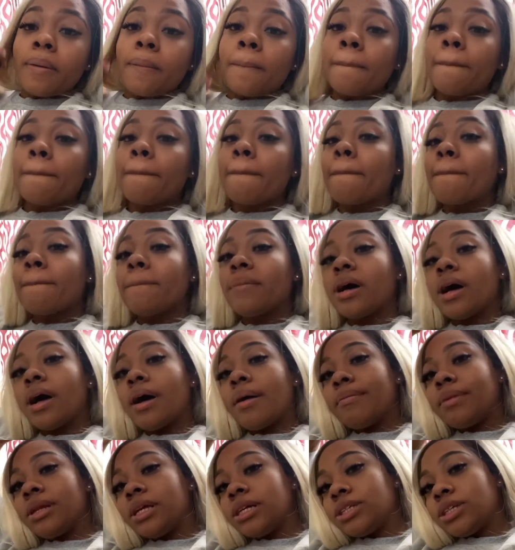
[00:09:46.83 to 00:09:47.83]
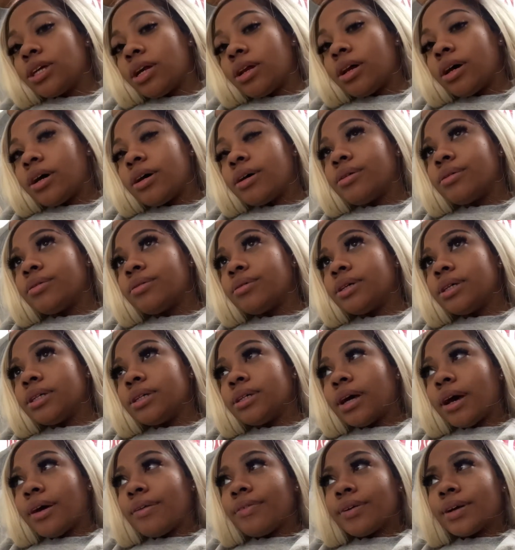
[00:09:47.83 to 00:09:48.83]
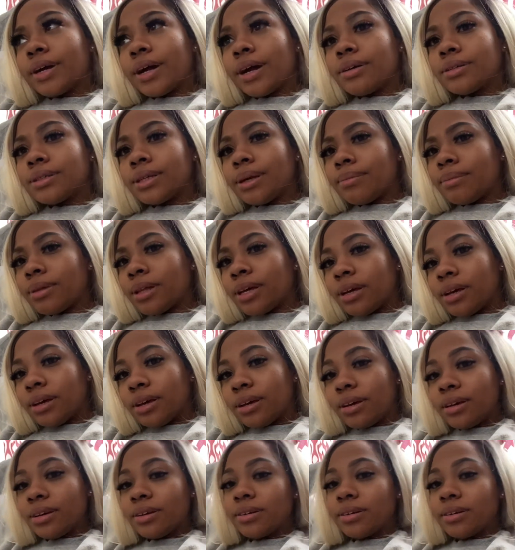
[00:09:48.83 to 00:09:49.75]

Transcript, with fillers: But I'm gonna let y'all know when I figure out something.